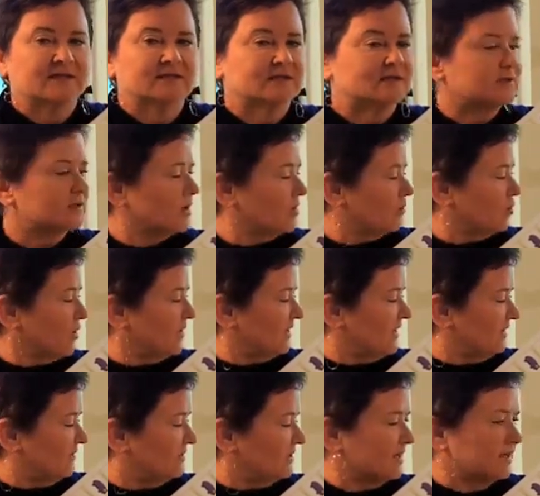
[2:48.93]
And so
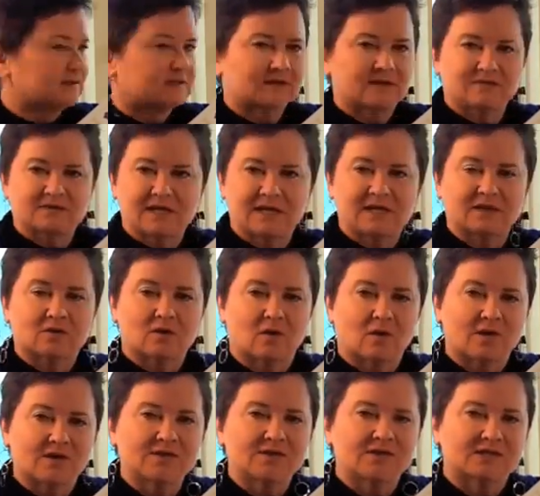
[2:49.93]
what they've done is they've taken
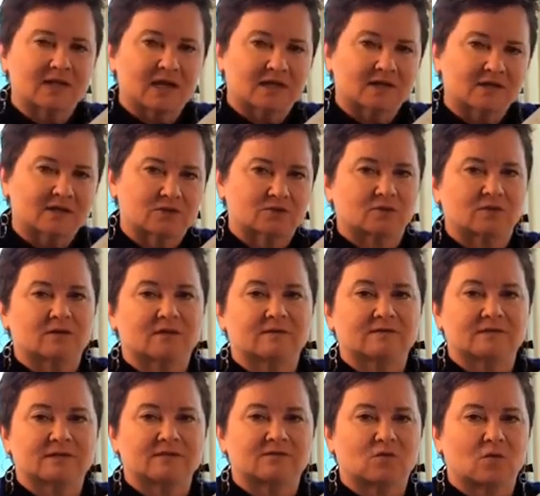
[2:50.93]
all these
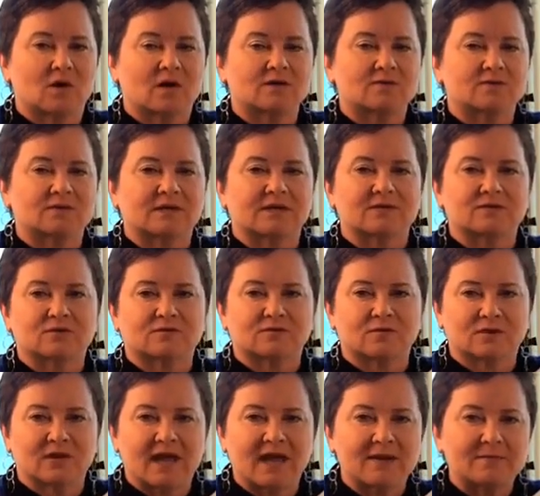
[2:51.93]
400 extra
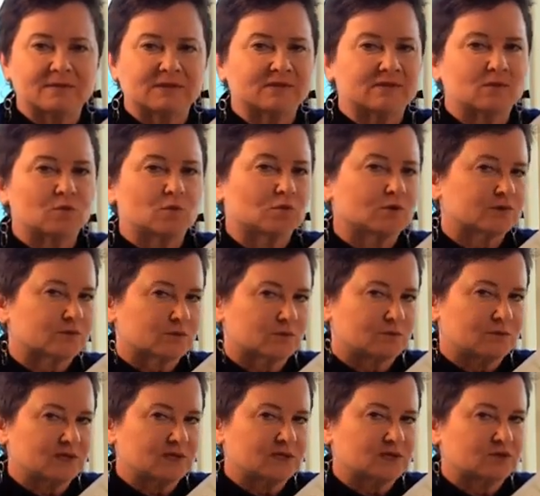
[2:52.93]
vocabulary words
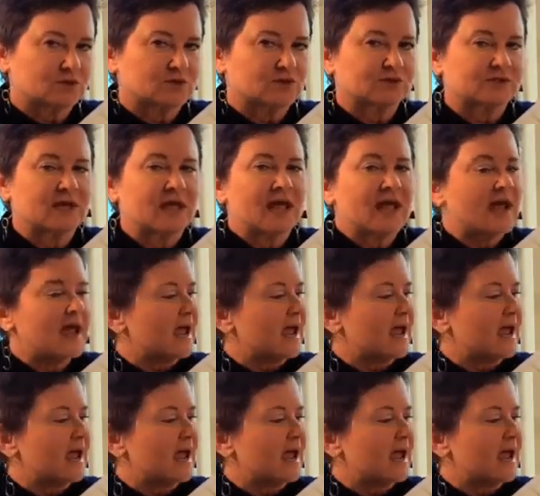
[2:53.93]
with pictures